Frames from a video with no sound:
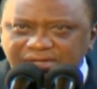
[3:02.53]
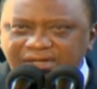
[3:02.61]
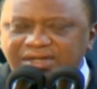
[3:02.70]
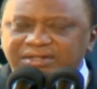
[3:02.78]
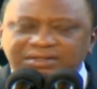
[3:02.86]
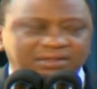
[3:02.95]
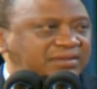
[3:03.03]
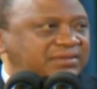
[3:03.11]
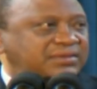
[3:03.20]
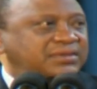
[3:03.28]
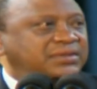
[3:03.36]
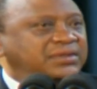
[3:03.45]
a
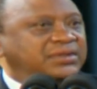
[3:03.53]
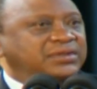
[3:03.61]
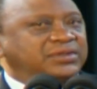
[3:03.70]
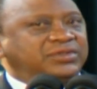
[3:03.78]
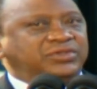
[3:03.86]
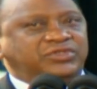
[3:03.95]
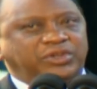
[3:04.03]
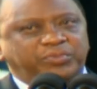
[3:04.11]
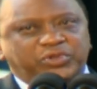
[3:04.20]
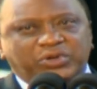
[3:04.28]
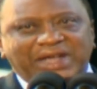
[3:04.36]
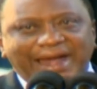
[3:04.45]

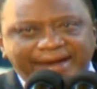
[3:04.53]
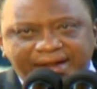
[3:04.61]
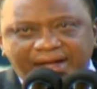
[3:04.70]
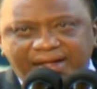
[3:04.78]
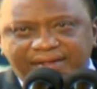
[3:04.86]
trip to Canada.